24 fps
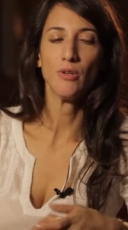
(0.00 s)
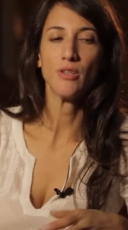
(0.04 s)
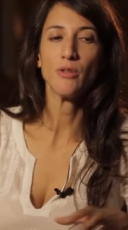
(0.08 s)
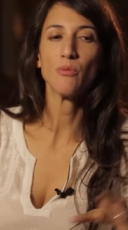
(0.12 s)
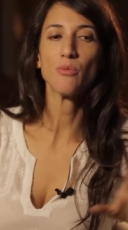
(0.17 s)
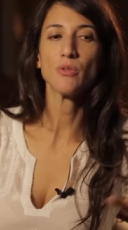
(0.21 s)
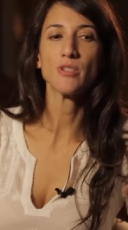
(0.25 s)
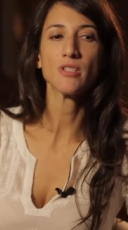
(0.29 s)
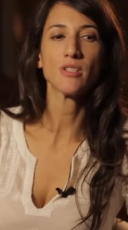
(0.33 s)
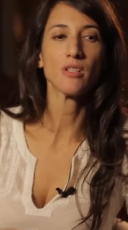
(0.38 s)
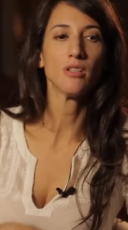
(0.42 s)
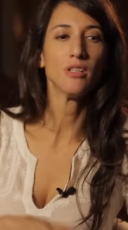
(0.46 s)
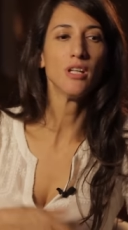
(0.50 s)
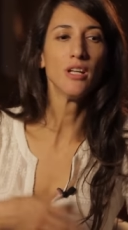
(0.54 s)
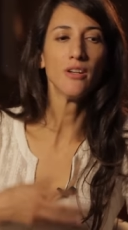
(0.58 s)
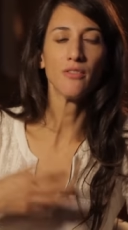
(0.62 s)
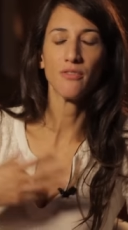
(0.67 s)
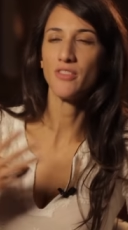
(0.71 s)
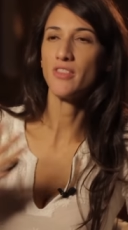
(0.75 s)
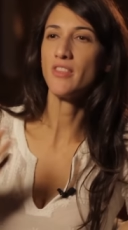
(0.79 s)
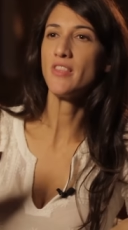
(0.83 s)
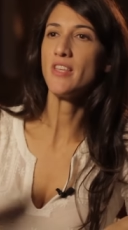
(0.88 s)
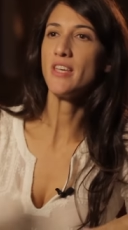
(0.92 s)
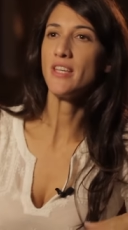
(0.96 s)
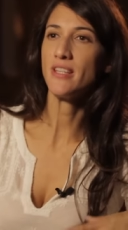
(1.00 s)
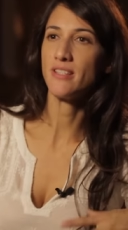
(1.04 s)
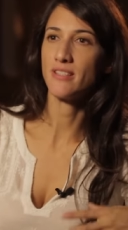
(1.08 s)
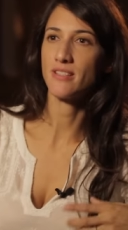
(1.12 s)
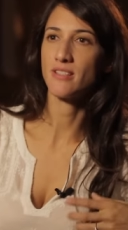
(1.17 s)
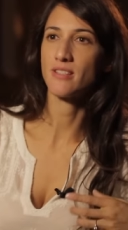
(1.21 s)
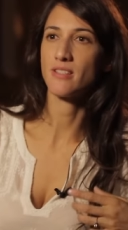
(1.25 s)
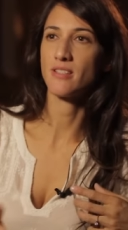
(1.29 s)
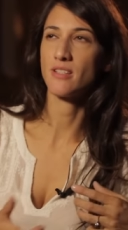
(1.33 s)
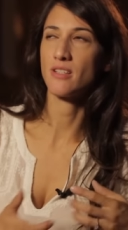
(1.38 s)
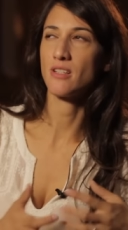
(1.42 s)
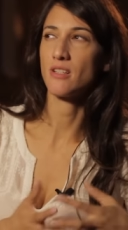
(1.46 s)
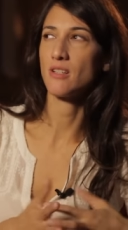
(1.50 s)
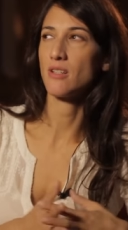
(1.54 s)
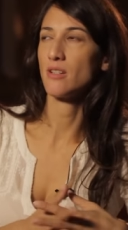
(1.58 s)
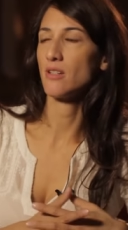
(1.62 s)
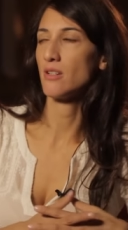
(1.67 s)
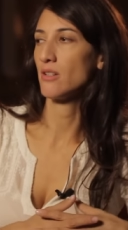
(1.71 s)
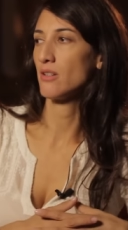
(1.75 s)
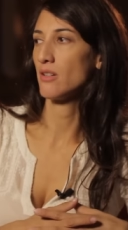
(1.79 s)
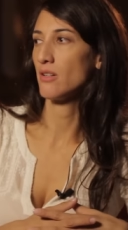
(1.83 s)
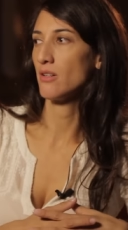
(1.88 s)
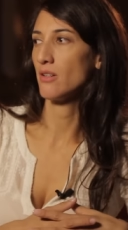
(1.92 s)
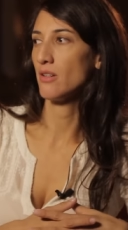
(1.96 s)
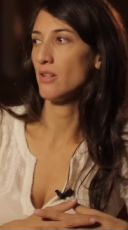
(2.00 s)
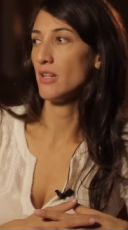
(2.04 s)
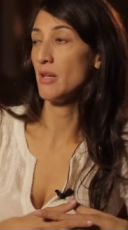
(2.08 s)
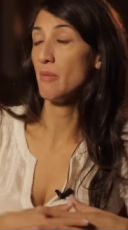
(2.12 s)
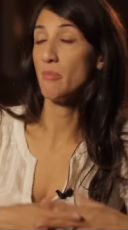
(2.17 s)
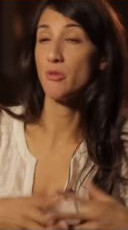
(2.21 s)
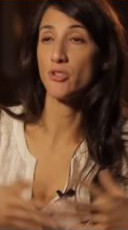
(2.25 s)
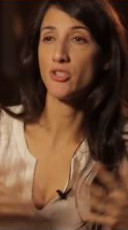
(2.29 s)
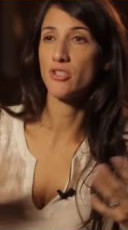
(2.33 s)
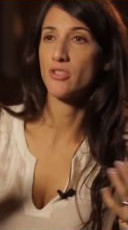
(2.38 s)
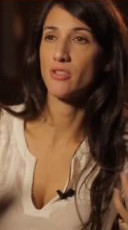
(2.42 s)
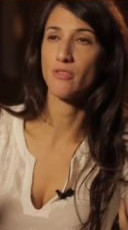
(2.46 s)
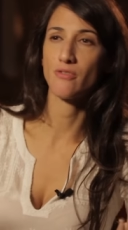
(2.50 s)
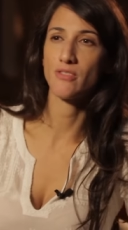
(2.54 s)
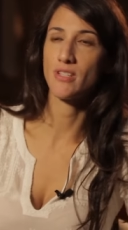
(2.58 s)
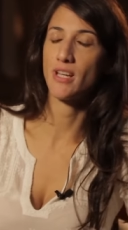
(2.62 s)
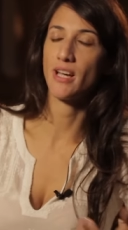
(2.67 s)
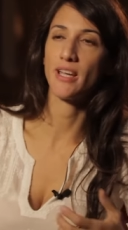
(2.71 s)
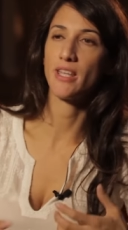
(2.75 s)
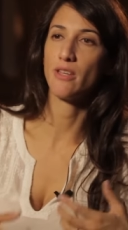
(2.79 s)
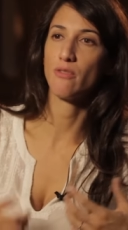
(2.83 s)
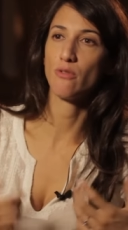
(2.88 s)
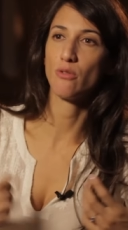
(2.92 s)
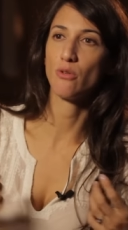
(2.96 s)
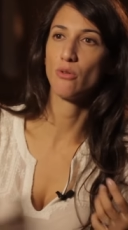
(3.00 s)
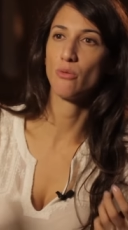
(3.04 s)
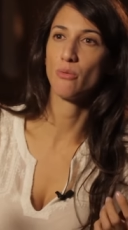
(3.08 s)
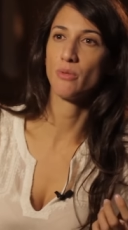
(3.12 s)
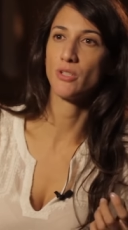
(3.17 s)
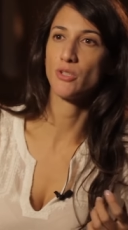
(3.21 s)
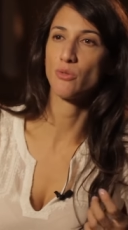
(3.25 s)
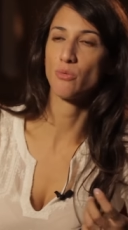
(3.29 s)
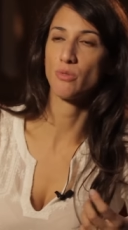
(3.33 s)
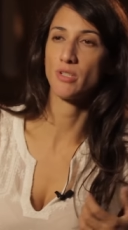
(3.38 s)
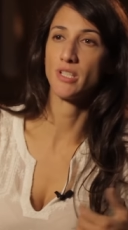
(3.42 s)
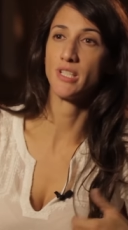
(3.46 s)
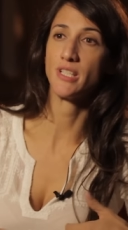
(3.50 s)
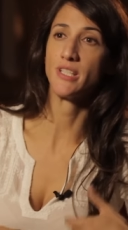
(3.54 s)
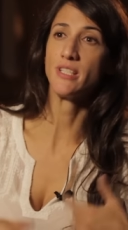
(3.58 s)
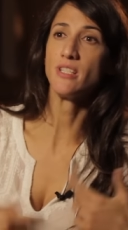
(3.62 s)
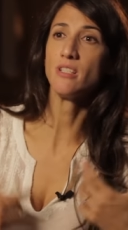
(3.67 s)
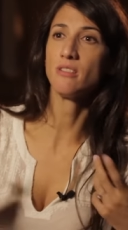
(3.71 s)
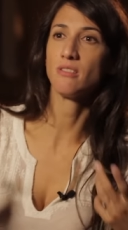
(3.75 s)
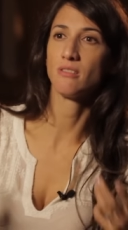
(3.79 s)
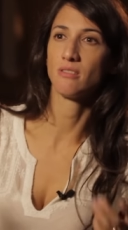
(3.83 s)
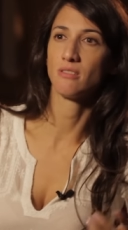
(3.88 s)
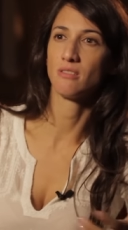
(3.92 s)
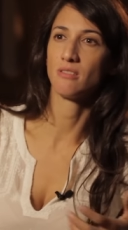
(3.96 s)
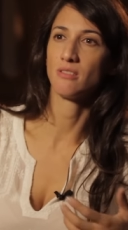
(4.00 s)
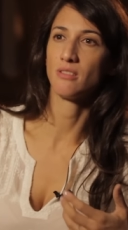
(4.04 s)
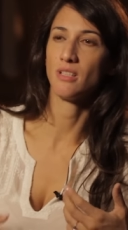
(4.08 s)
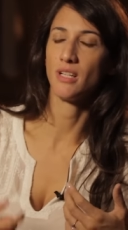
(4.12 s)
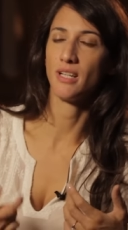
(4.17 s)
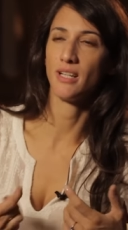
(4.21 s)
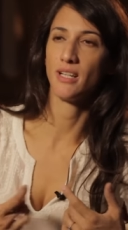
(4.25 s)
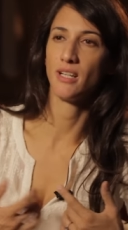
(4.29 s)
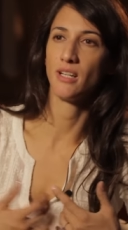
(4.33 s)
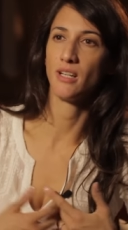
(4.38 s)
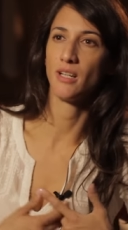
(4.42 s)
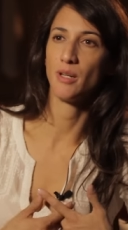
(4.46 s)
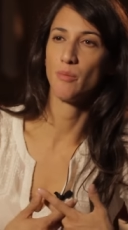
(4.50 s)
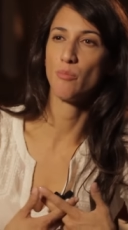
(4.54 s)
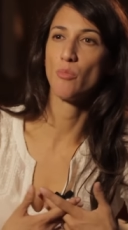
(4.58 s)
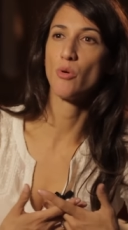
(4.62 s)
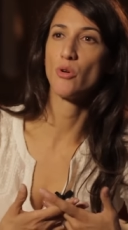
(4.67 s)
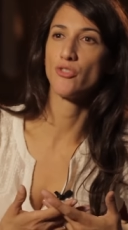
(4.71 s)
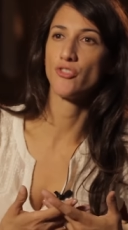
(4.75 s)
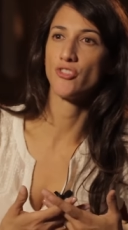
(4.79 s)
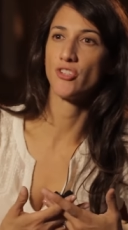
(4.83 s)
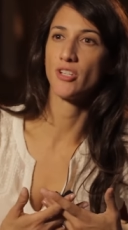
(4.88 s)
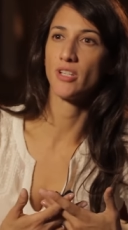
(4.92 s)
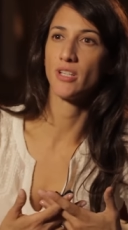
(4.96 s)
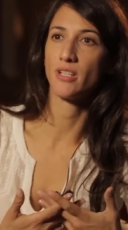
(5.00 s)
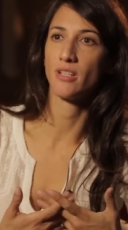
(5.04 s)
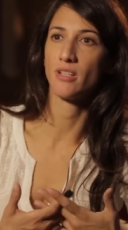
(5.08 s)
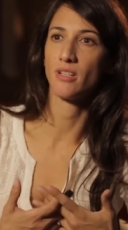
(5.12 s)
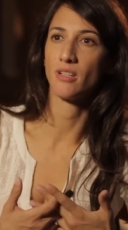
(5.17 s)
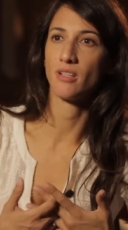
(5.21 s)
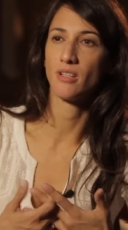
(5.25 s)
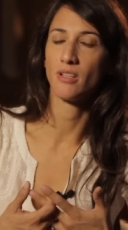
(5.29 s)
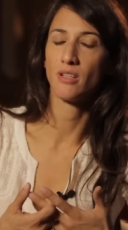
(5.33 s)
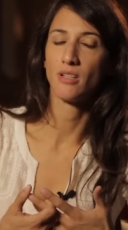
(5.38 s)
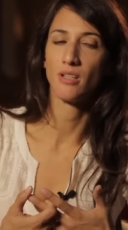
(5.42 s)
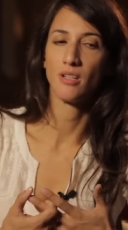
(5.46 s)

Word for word: well, there was a lot of things, uh, images of Sarajevo, which were still uh, emerging.